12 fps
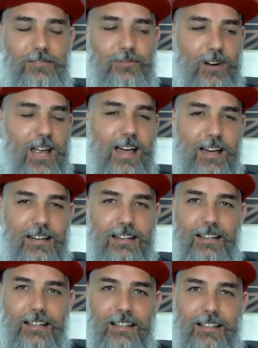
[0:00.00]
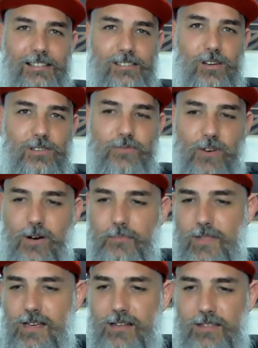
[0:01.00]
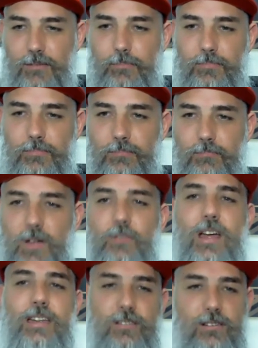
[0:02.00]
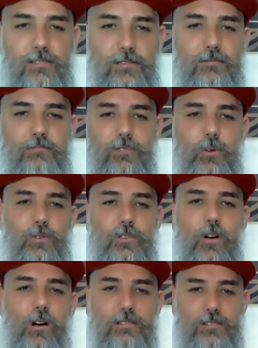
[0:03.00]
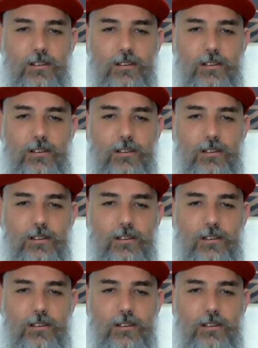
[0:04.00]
Freya. So it's from the Rangers, Norse gods.